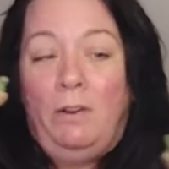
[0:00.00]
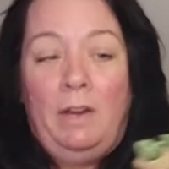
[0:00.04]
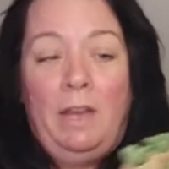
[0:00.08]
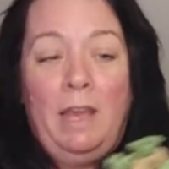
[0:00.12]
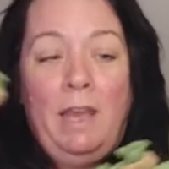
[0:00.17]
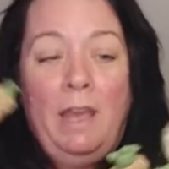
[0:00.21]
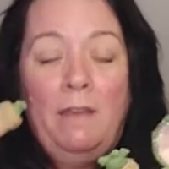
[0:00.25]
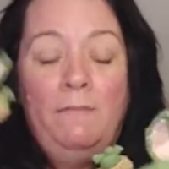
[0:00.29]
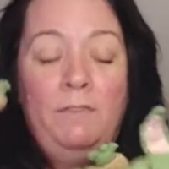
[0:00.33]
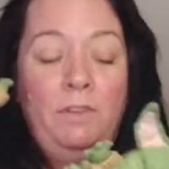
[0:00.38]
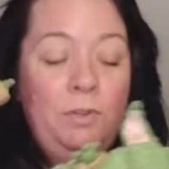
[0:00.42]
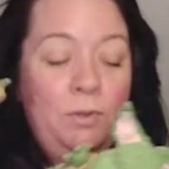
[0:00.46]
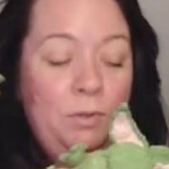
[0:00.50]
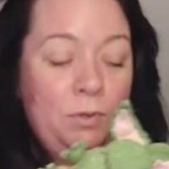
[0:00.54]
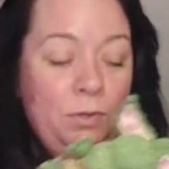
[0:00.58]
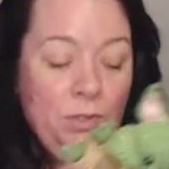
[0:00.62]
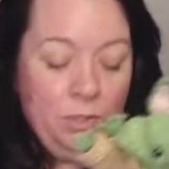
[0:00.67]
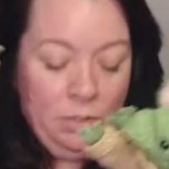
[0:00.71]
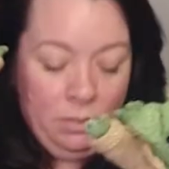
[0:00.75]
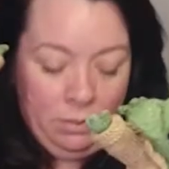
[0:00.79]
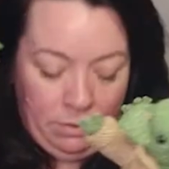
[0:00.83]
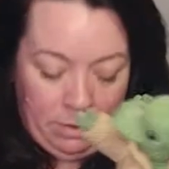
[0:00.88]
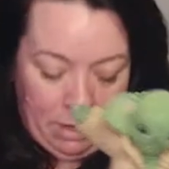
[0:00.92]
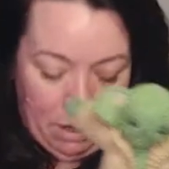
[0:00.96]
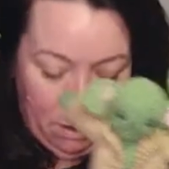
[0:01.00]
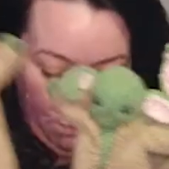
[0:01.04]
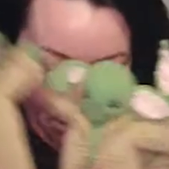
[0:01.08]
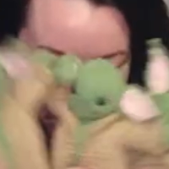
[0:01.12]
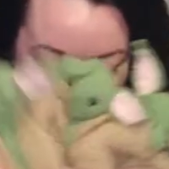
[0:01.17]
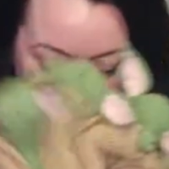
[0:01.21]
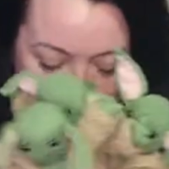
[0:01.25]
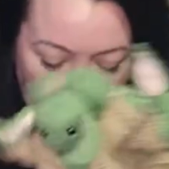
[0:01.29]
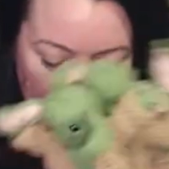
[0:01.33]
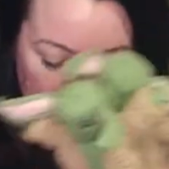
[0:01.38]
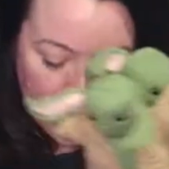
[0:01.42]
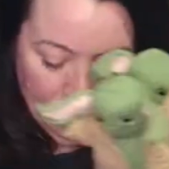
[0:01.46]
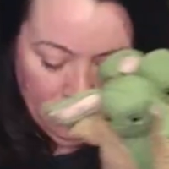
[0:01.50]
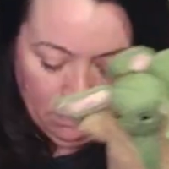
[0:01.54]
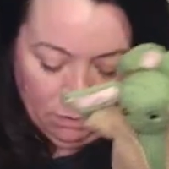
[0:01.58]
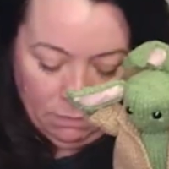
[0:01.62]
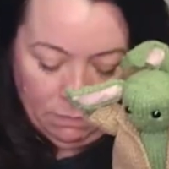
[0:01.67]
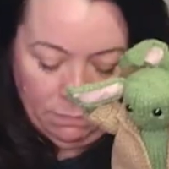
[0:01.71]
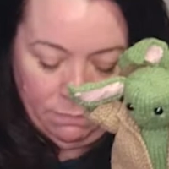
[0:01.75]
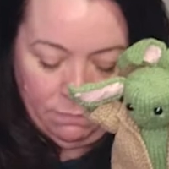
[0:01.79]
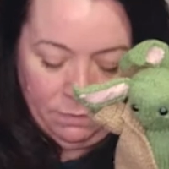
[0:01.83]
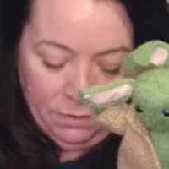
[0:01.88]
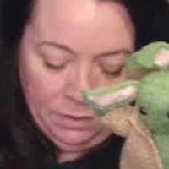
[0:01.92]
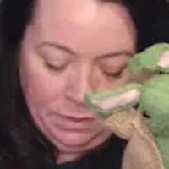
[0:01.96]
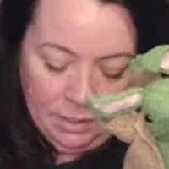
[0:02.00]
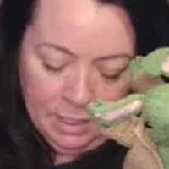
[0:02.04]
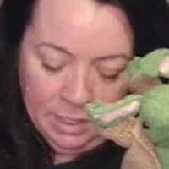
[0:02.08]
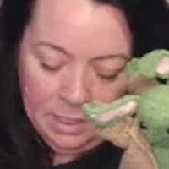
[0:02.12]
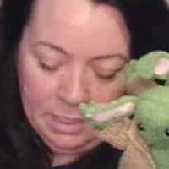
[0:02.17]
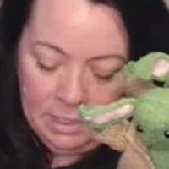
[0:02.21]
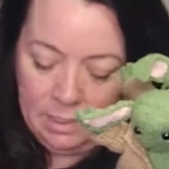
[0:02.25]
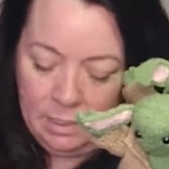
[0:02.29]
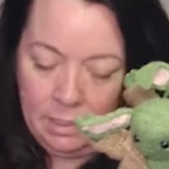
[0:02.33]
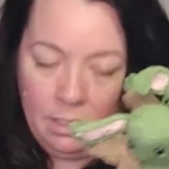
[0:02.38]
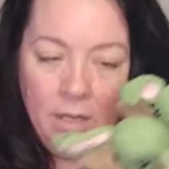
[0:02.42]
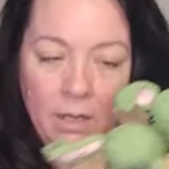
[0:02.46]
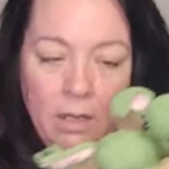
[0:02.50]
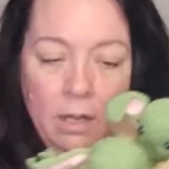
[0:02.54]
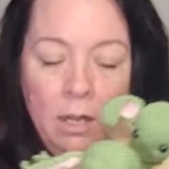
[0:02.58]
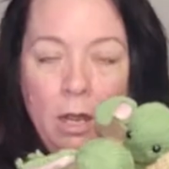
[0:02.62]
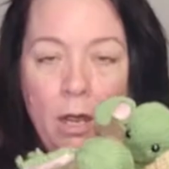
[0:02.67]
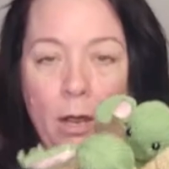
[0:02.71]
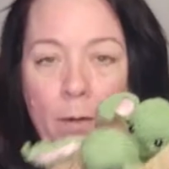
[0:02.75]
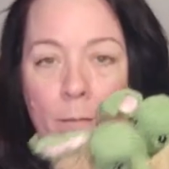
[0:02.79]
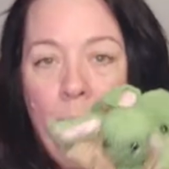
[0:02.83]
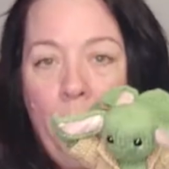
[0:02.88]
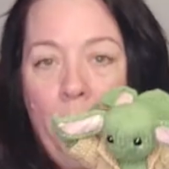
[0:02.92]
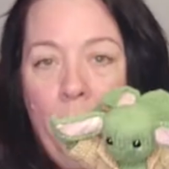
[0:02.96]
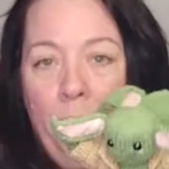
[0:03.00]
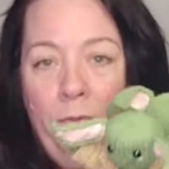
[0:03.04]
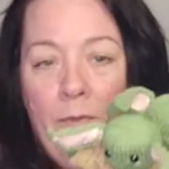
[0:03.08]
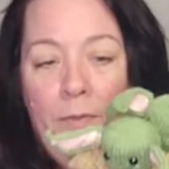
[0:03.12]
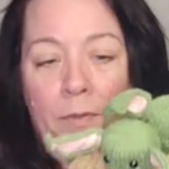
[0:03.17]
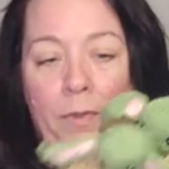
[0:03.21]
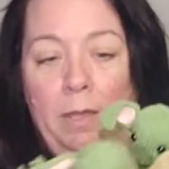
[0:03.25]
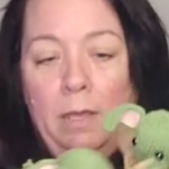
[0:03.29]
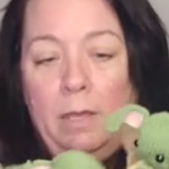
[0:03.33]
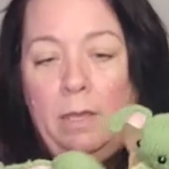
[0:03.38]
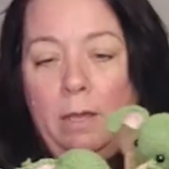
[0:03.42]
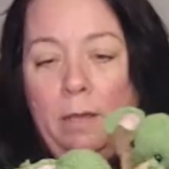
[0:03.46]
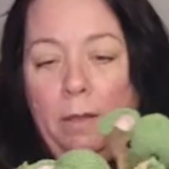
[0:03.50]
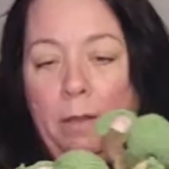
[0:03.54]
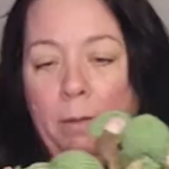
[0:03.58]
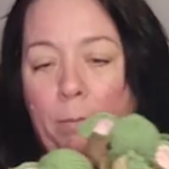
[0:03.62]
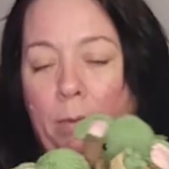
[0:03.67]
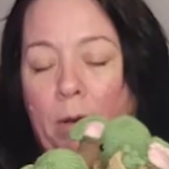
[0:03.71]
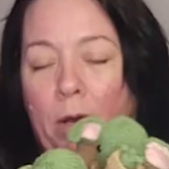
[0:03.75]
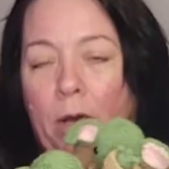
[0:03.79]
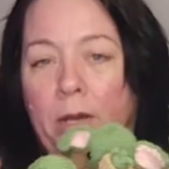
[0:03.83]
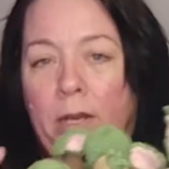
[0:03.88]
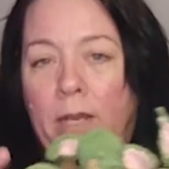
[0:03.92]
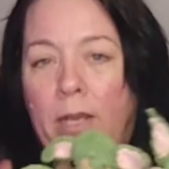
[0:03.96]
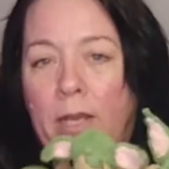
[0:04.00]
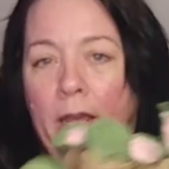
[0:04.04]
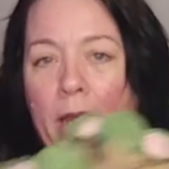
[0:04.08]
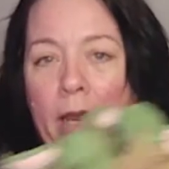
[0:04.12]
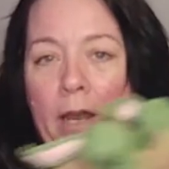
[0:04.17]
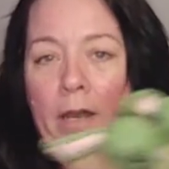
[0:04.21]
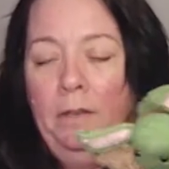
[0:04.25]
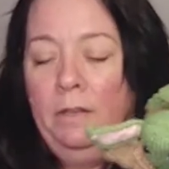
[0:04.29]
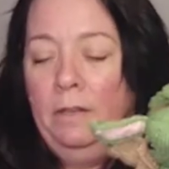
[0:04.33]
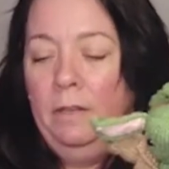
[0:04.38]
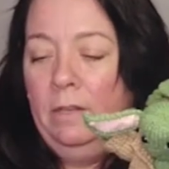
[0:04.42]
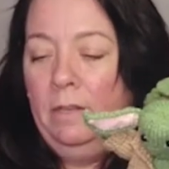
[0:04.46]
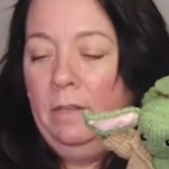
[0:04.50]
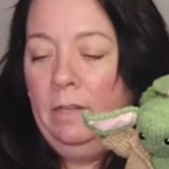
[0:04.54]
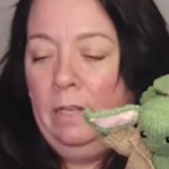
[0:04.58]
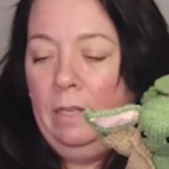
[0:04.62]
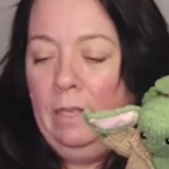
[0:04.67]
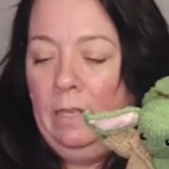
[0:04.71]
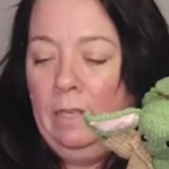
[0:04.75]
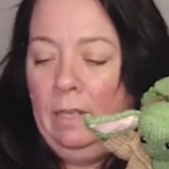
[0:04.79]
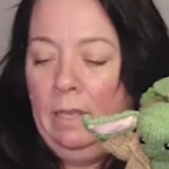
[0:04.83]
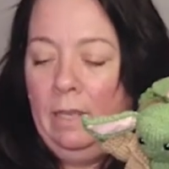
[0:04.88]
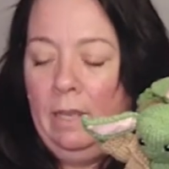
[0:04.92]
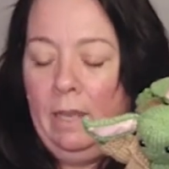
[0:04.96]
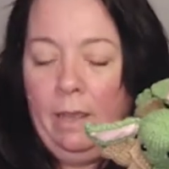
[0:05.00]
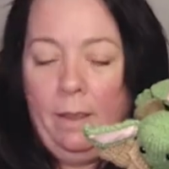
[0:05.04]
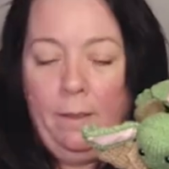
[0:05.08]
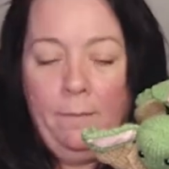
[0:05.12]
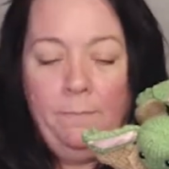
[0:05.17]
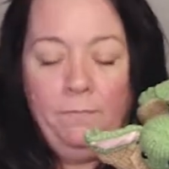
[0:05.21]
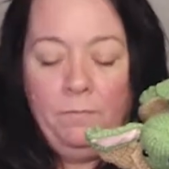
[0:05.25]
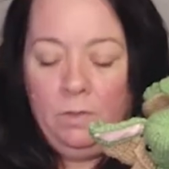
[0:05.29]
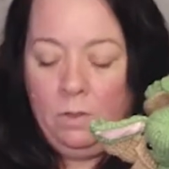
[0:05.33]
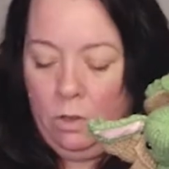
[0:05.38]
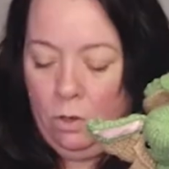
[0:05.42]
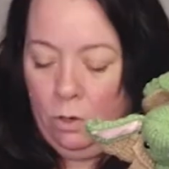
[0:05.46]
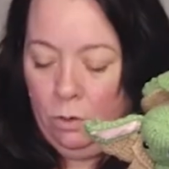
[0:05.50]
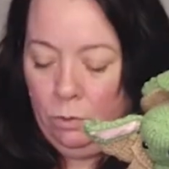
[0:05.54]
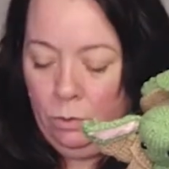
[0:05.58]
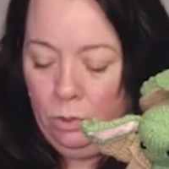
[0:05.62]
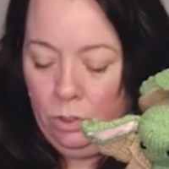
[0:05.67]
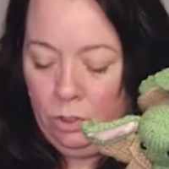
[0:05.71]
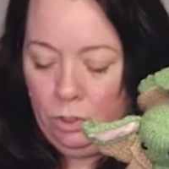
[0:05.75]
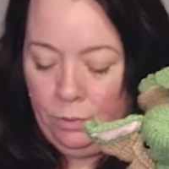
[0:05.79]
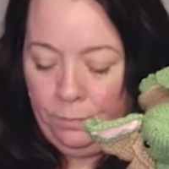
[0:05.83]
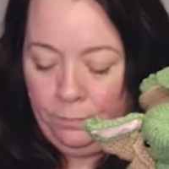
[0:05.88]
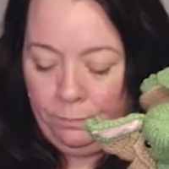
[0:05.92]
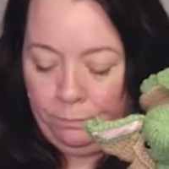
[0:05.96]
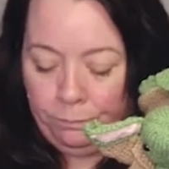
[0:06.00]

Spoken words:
I have used Rauma Finul for these, both the body and the coats.